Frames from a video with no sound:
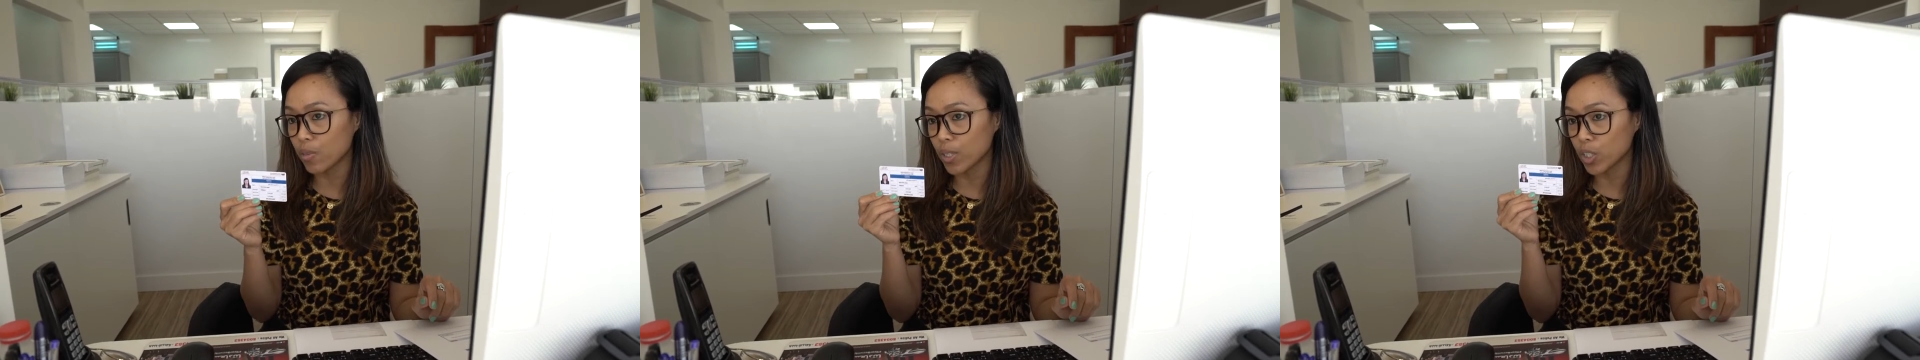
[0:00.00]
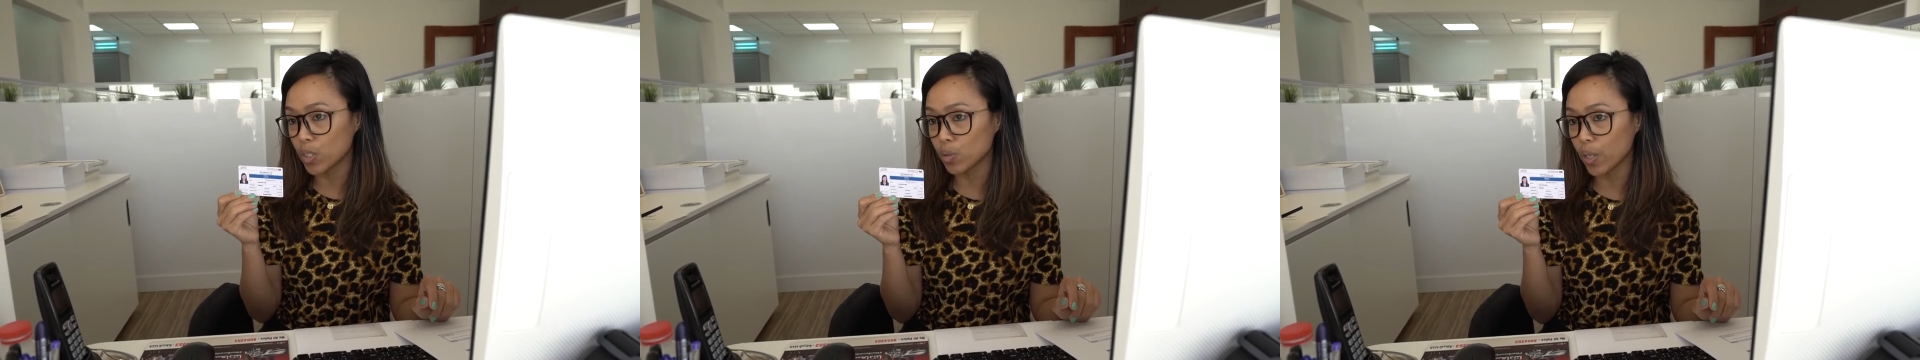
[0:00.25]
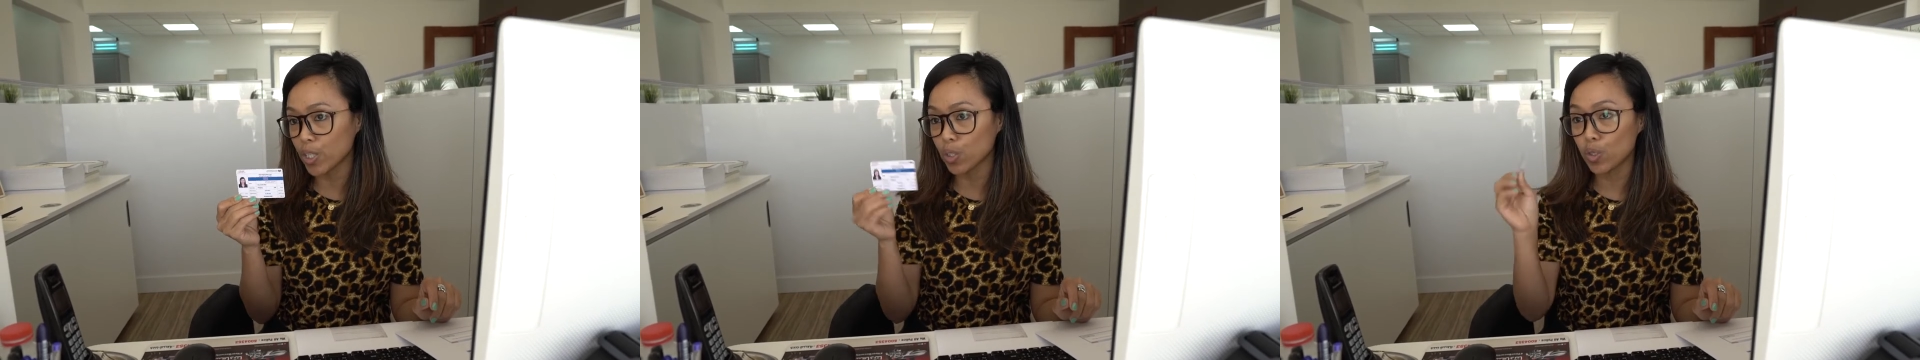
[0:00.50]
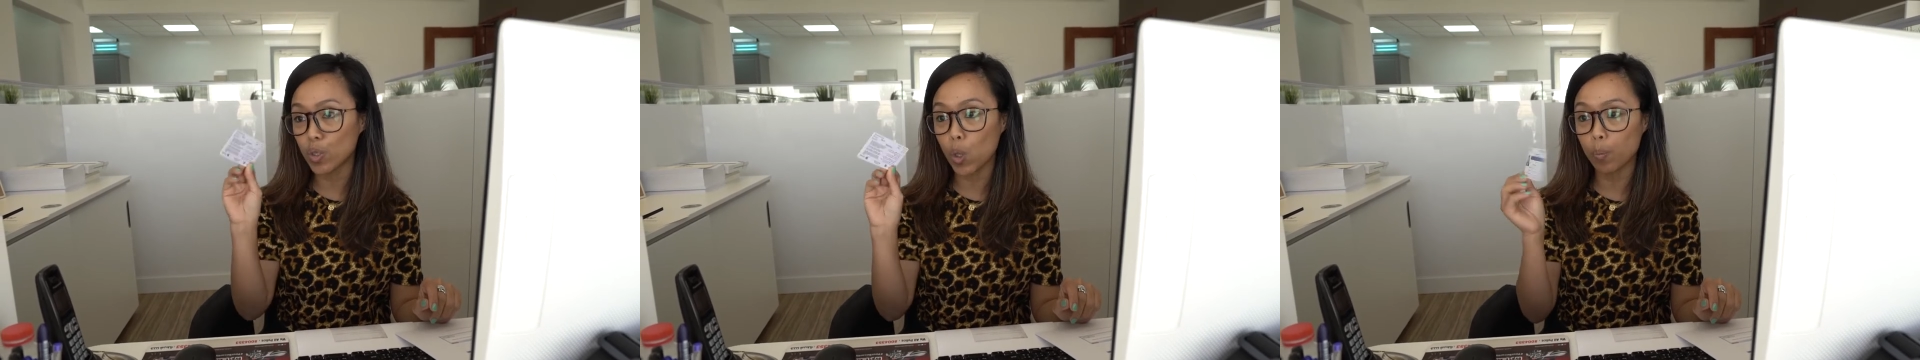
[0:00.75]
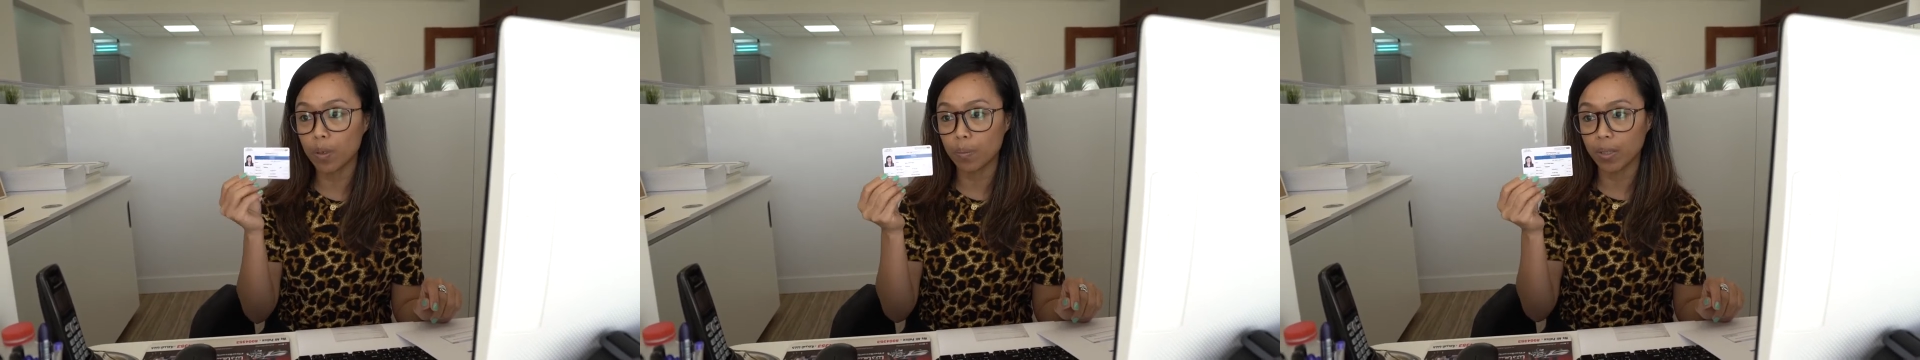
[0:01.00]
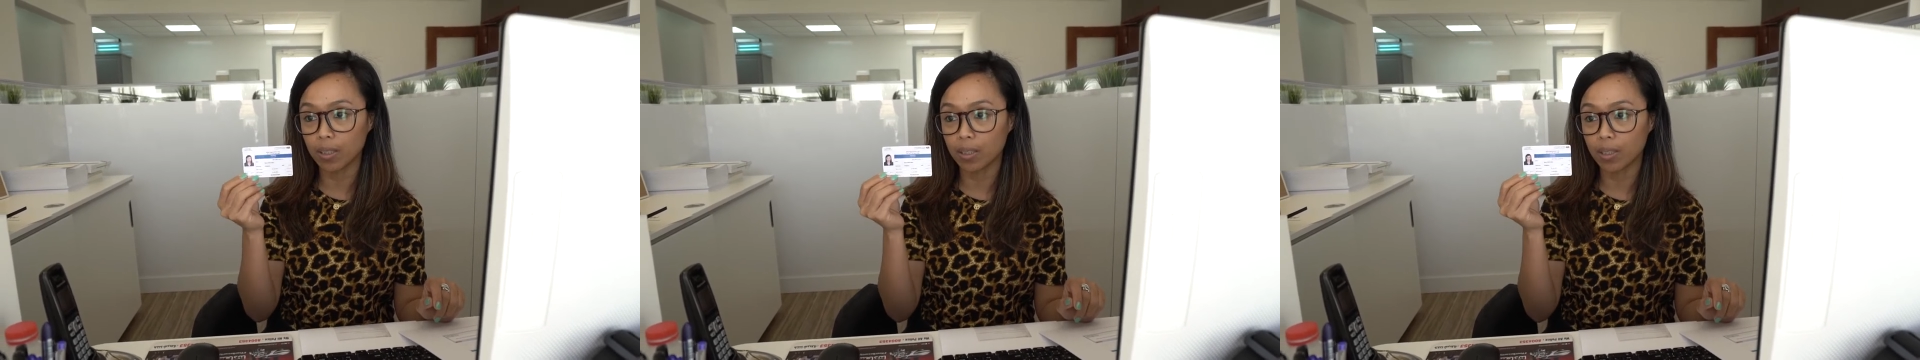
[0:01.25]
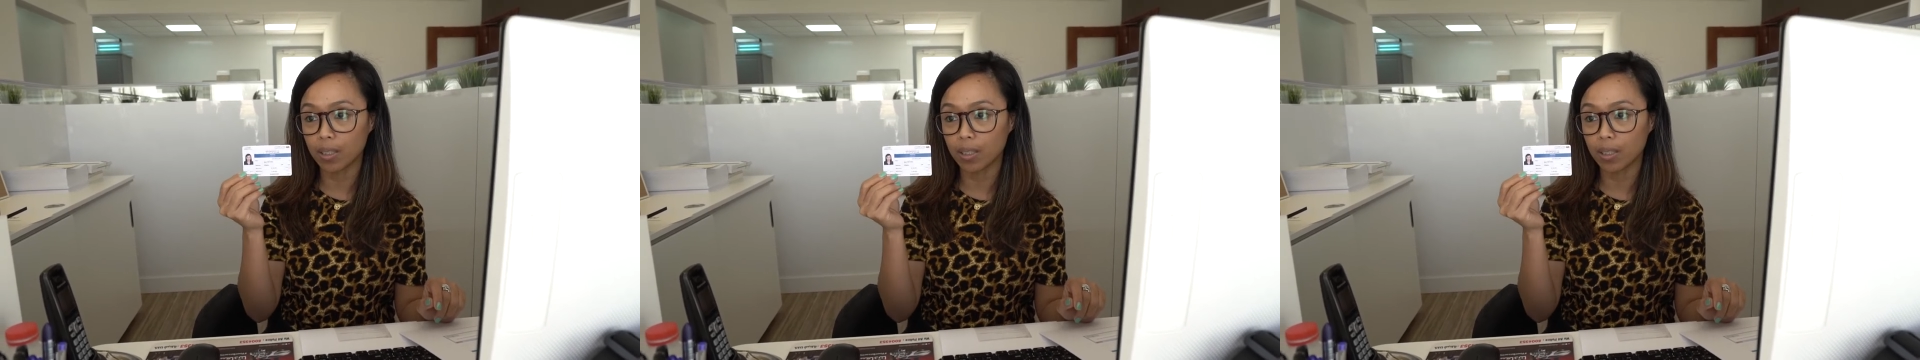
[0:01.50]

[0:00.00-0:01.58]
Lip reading: registration, no permit.